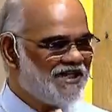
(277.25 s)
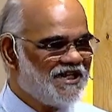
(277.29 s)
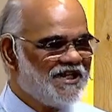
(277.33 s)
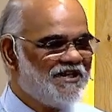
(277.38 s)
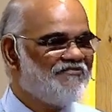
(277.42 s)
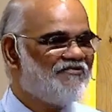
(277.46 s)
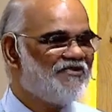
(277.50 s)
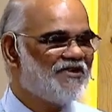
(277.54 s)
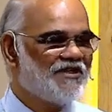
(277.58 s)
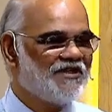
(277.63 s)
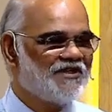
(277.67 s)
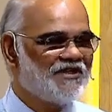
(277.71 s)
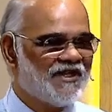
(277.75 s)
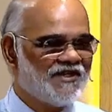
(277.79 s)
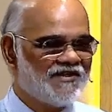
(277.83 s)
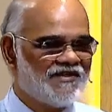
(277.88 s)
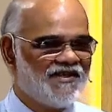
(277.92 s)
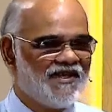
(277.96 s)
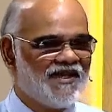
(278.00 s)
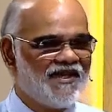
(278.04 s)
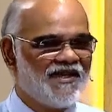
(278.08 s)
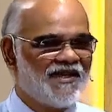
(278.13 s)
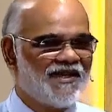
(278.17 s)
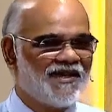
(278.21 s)
evil
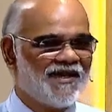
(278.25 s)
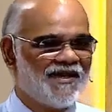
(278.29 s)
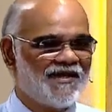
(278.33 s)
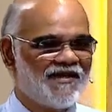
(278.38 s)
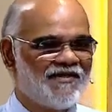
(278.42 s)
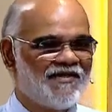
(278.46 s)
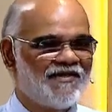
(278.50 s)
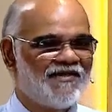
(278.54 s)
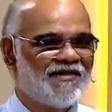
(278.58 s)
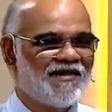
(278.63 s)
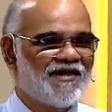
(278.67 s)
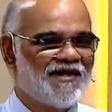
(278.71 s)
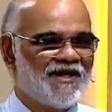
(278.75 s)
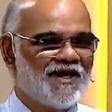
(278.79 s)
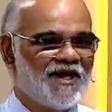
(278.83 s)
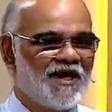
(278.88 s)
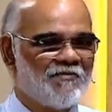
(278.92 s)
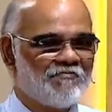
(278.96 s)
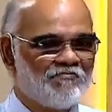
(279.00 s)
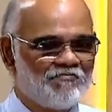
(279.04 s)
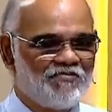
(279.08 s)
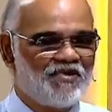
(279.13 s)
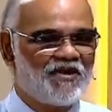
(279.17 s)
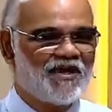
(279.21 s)
that they had
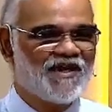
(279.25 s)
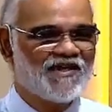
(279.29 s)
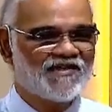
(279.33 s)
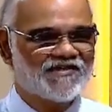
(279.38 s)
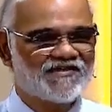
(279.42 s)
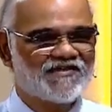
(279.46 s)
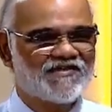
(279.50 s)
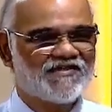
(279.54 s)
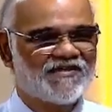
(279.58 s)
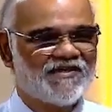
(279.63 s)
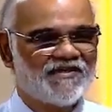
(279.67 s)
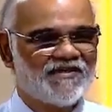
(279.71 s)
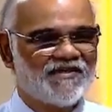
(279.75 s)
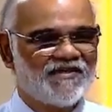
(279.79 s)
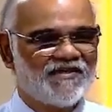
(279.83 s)
embraced.